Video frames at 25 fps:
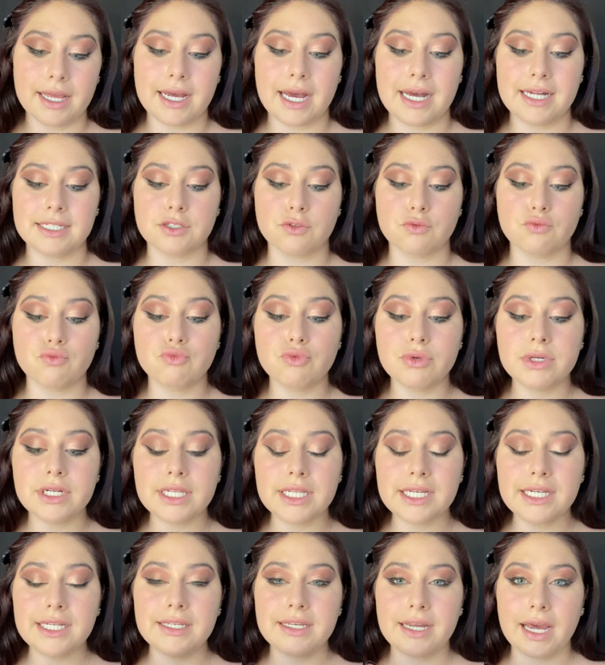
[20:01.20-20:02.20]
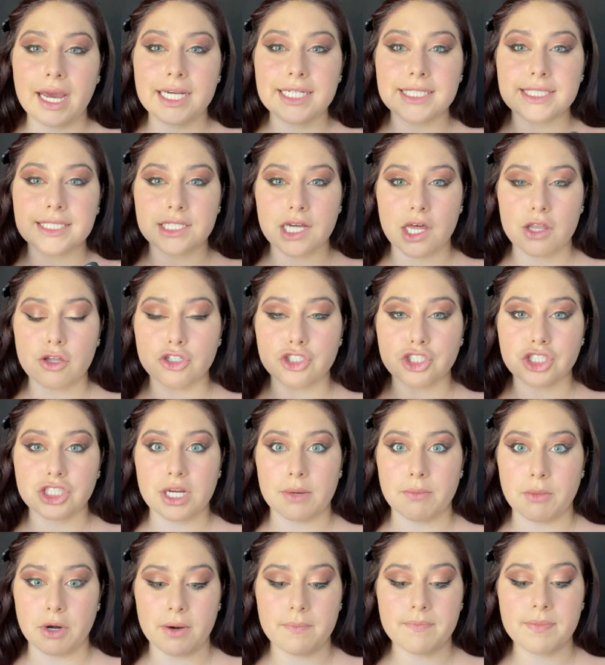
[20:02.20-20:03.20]
has a really nice subtle
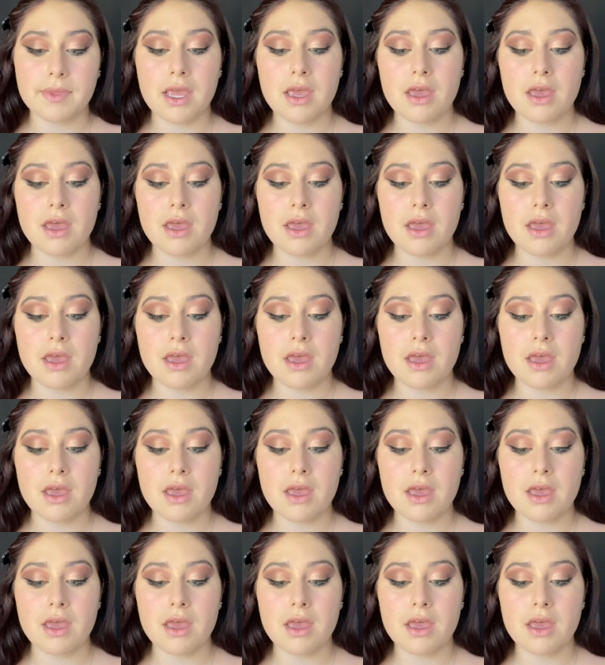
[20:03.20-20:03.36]
shimmer.